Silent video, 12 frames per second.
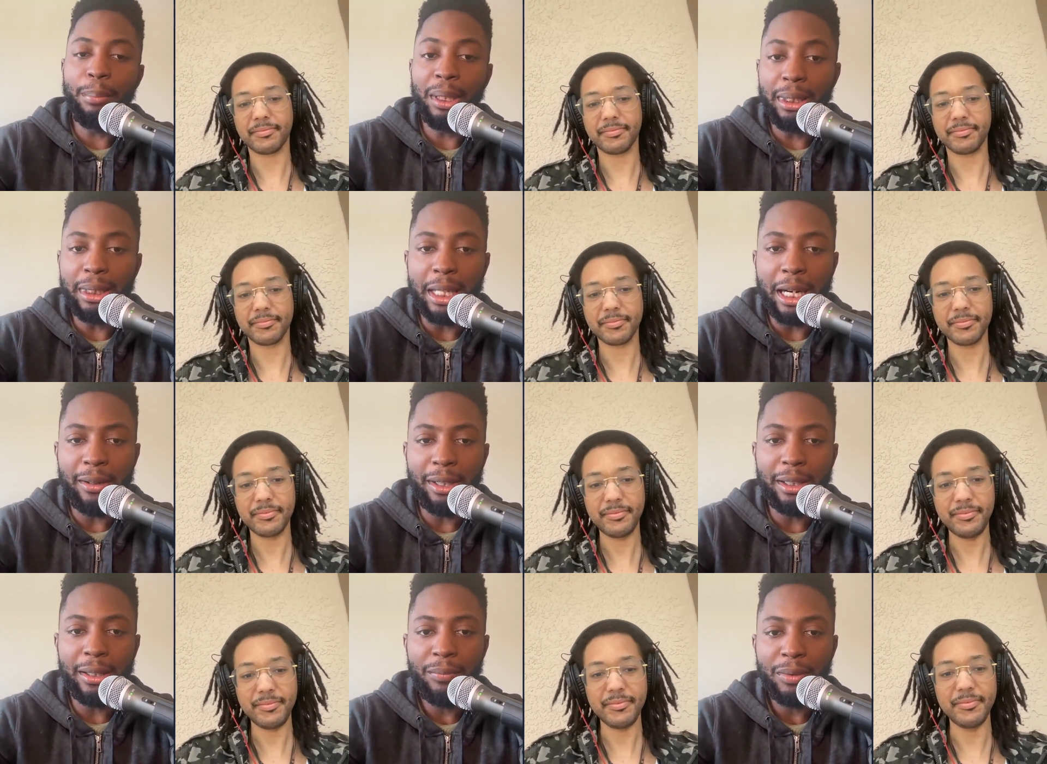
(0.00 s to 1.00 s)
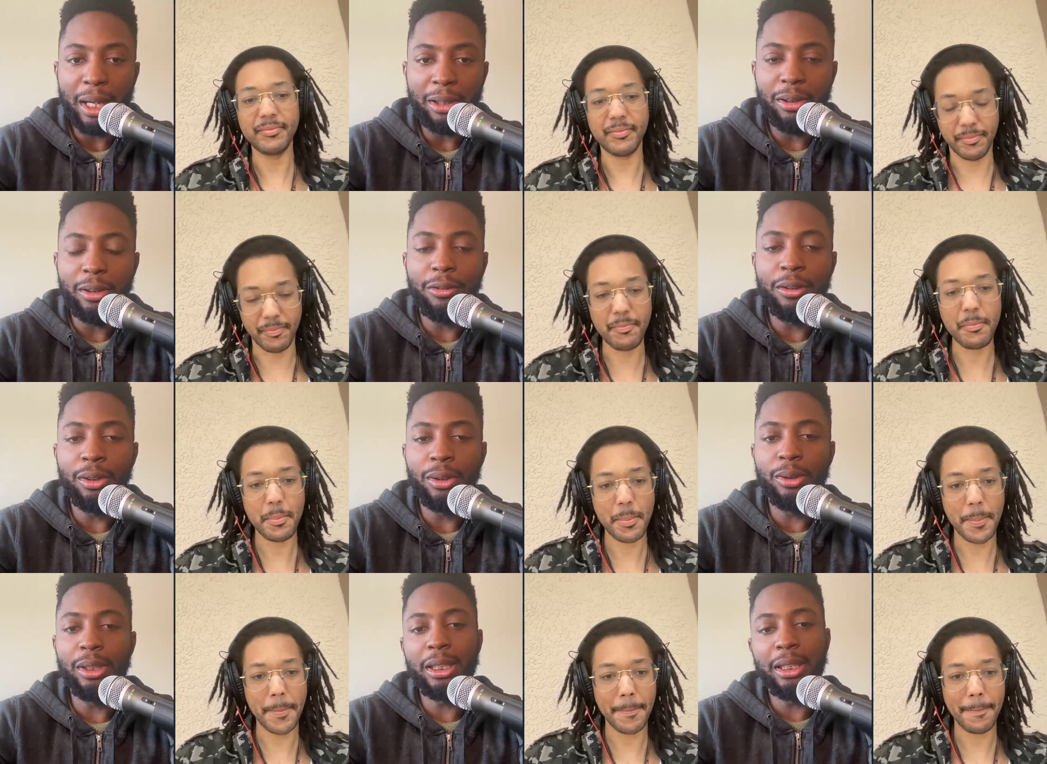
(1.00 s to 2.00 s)
Speaker 1: Billy Garrett. I don't know if you mm-hmm. know
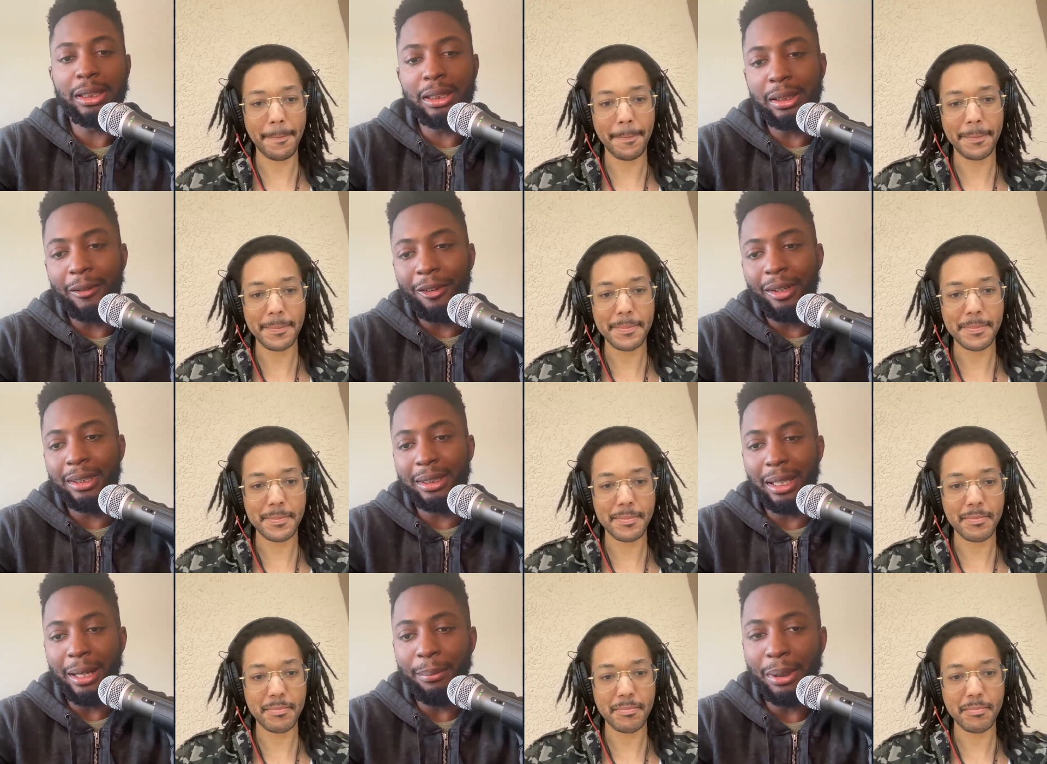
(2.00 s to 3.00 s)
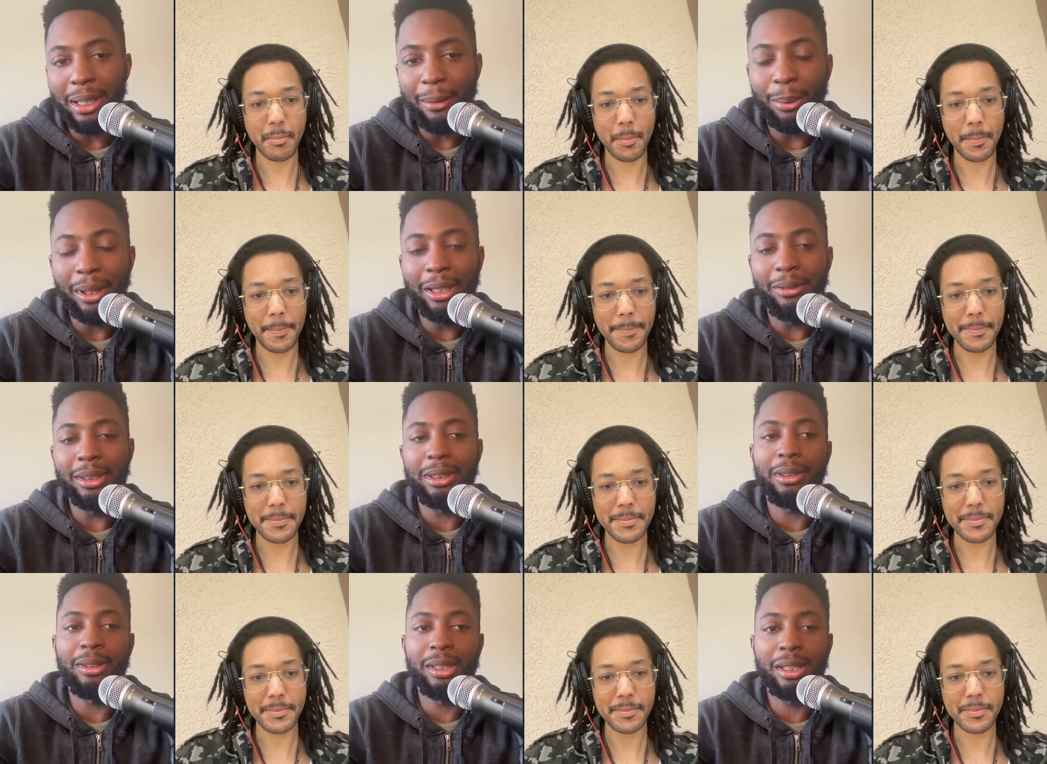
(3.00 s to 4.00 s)
who he is. He's the first NBA player with
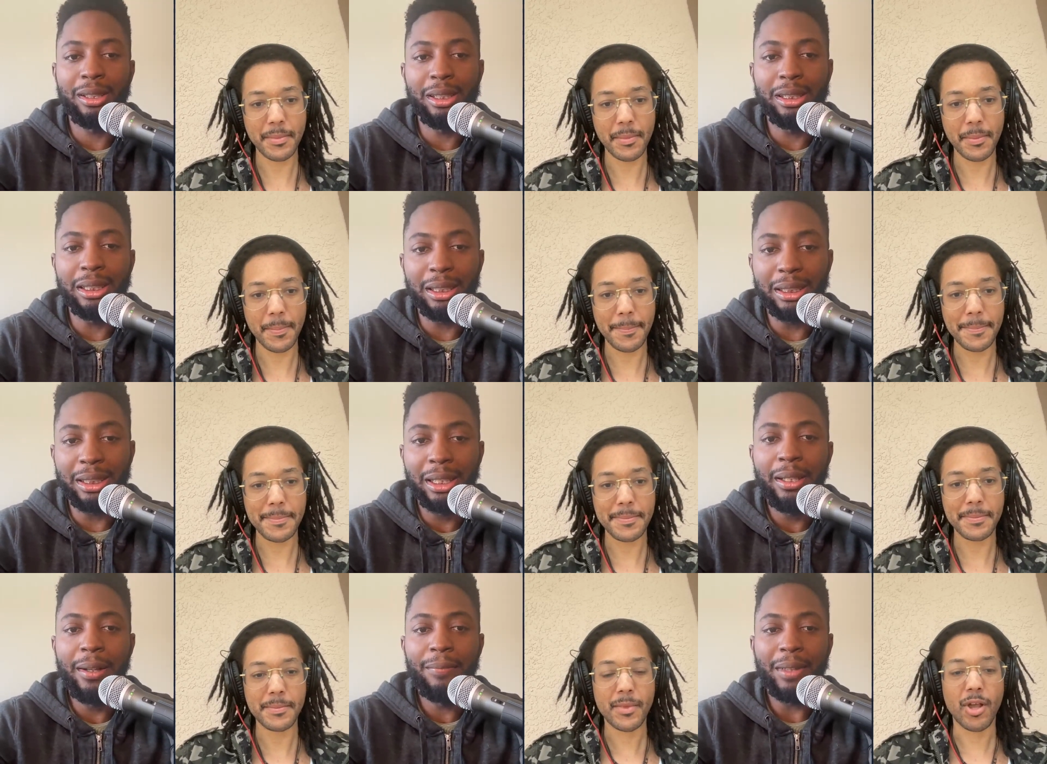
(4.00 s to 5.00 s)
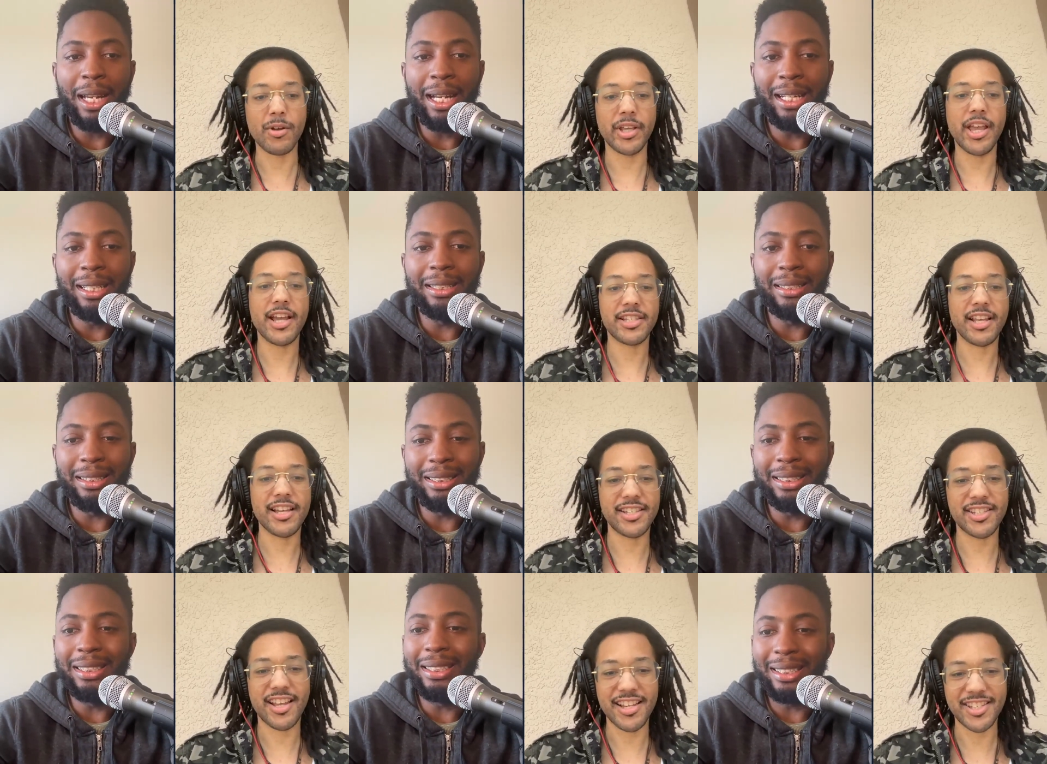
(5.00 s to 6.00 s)
sickle cell disease. Oh yeah, I, I,
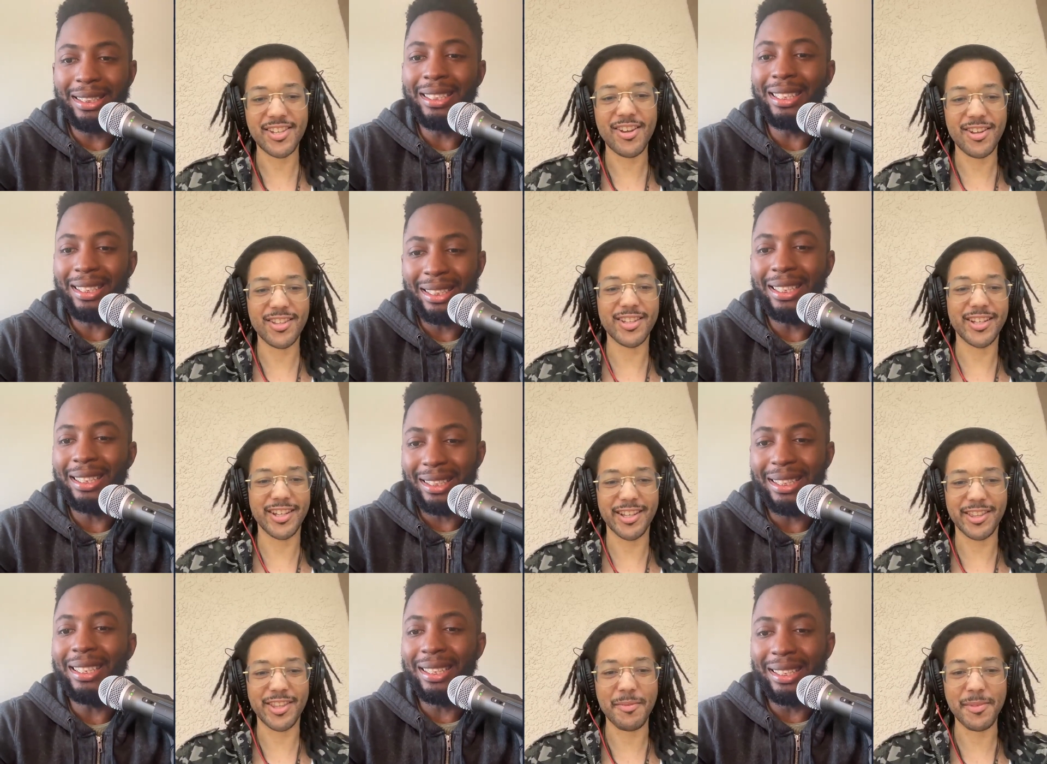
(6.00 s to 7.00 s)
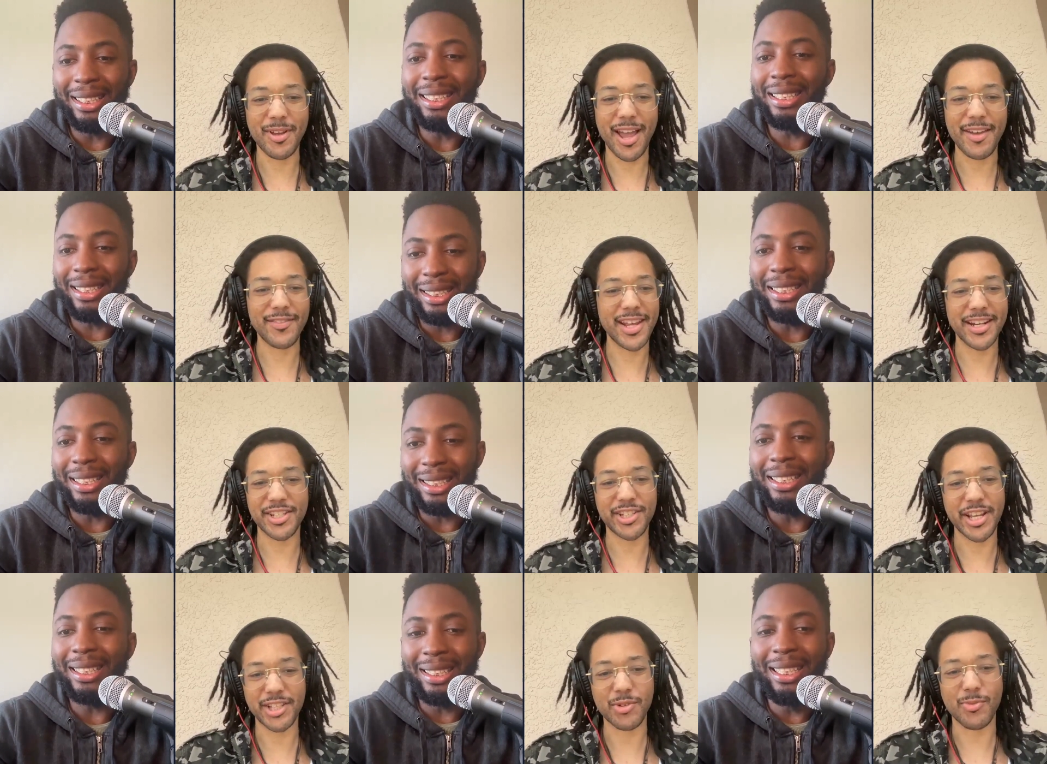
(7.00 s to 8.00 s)
Speaker 2: I, saw the thumbnail. I haven't had a
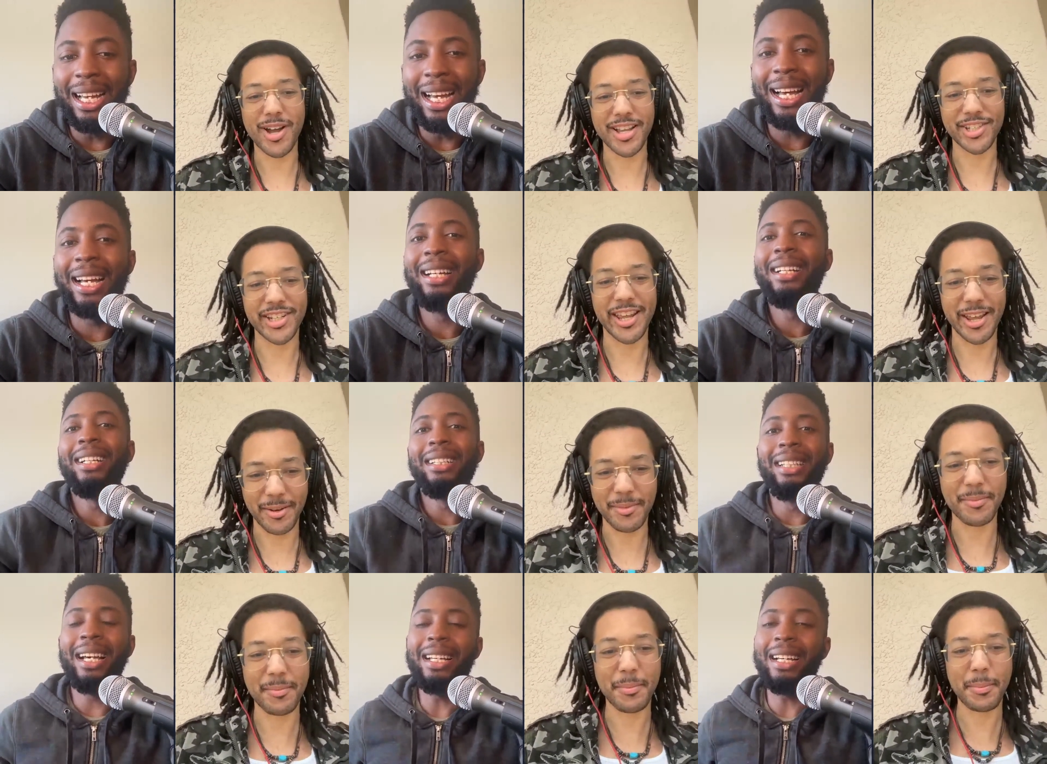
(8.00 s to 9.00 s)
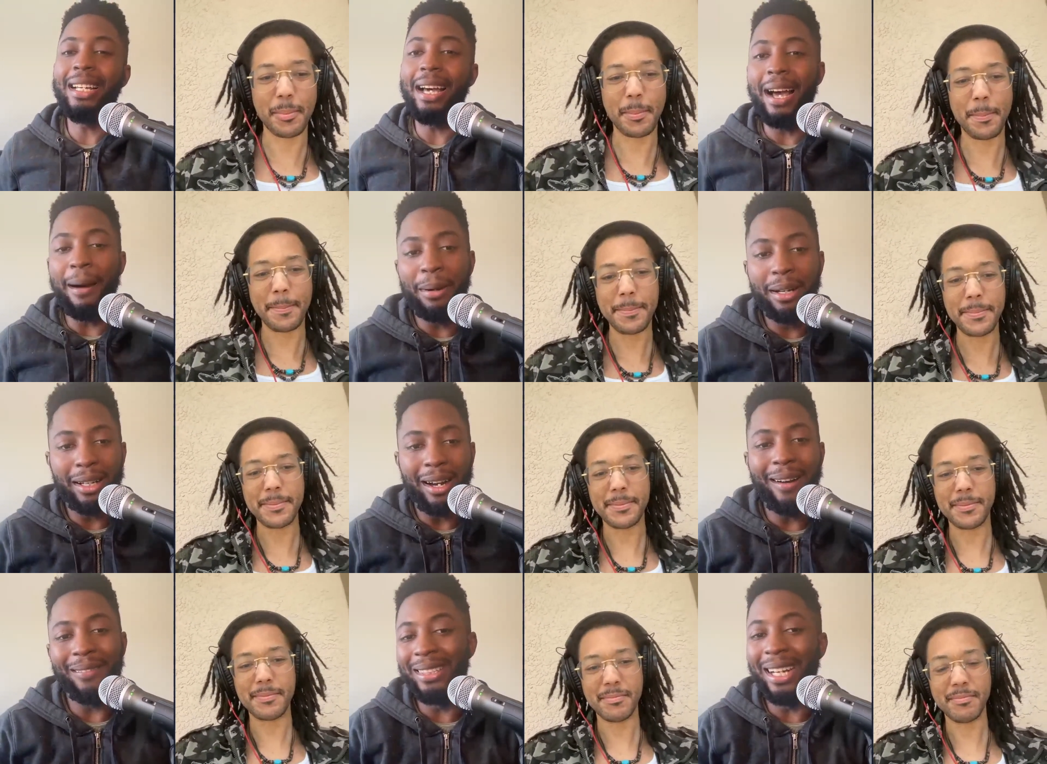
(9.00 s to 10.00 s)
chance.
Speaker 1: Yeah, yeah, yeah, yeah. I'm gonna.
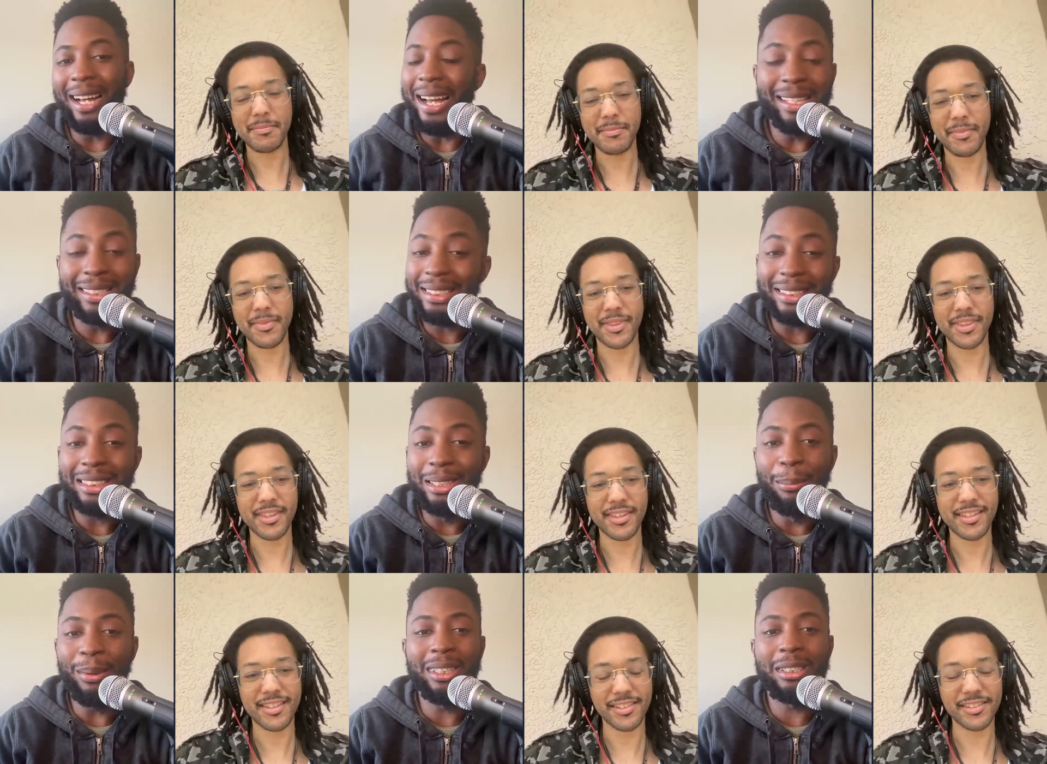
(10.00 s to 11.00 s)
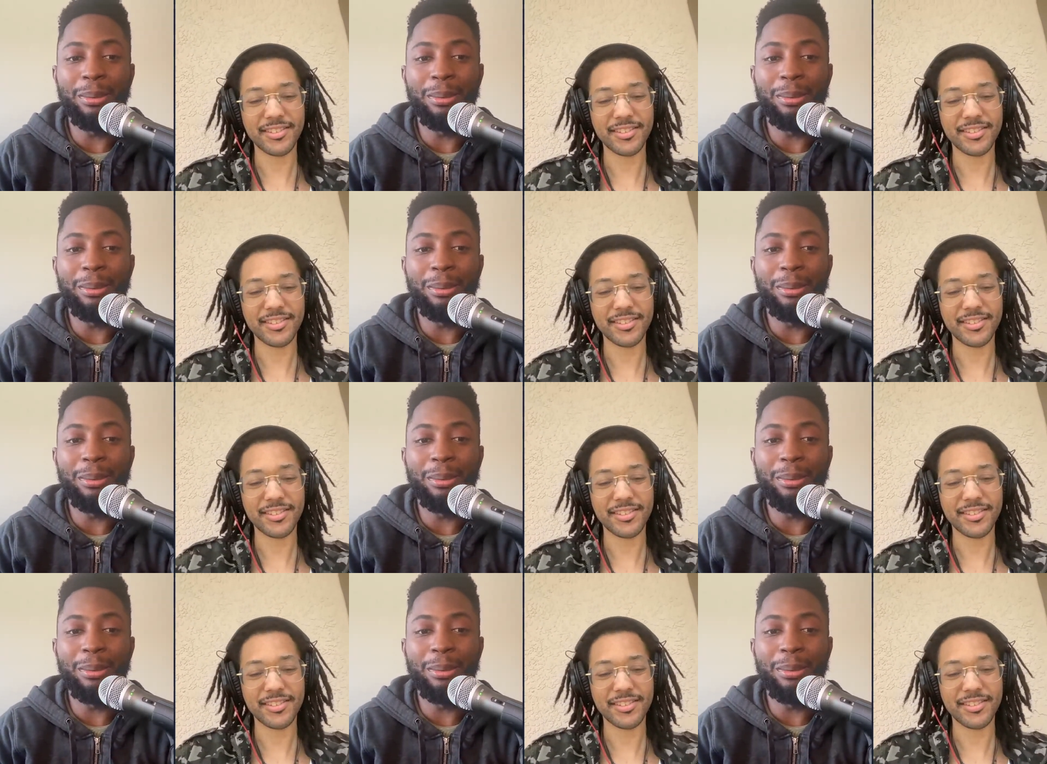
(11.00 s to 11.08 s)
Um, yeah, it's super ins-